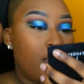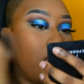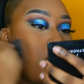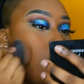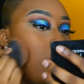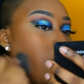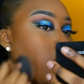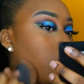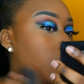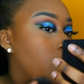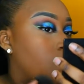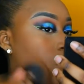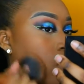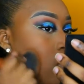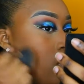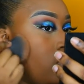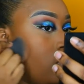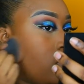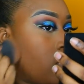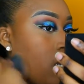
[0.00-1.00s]
y'all, this
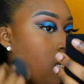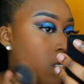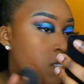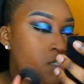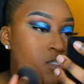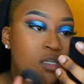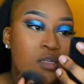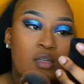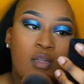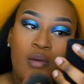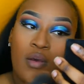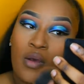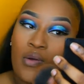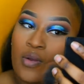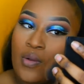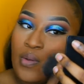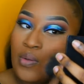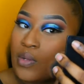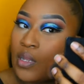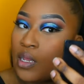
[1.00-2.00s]
foundation
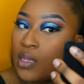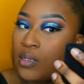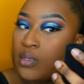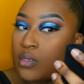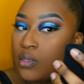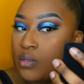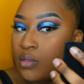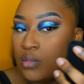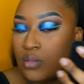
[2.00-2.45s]
though, like,